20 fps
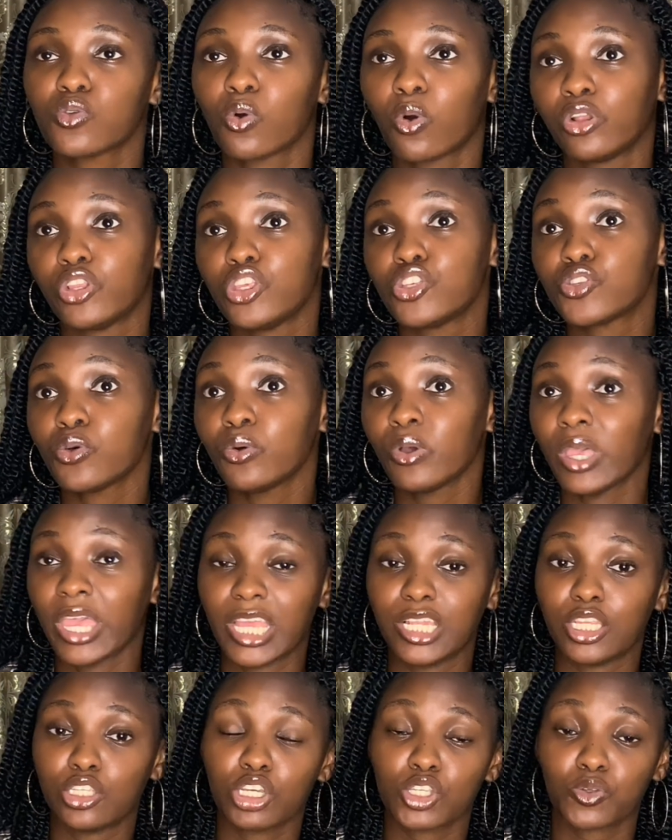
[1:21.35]
on his own end
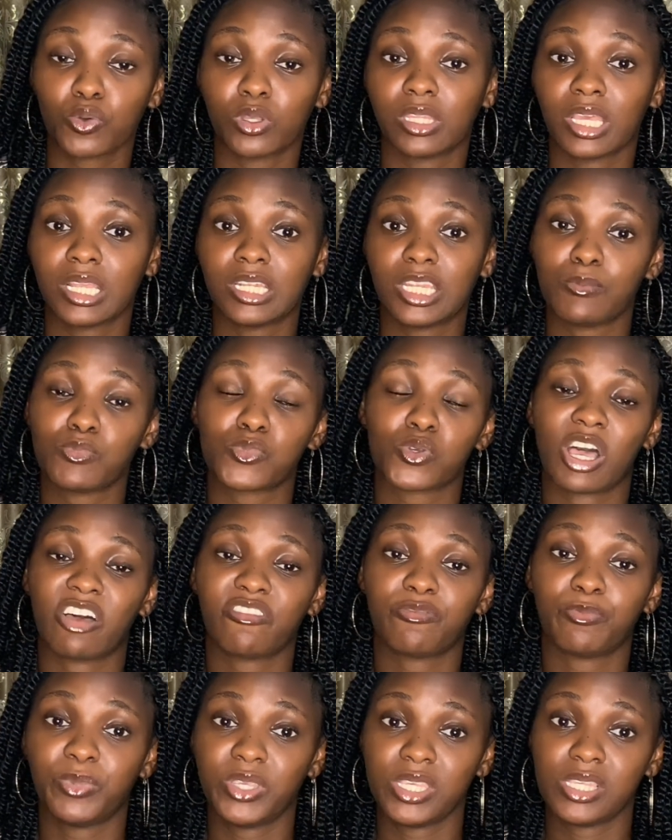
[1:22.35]
he just wanted them to
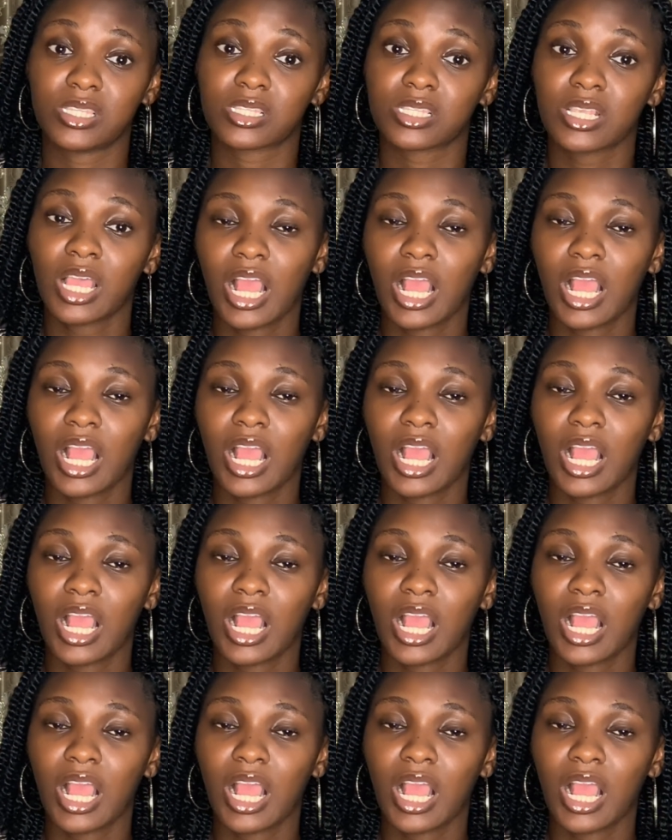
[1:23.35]
have peace,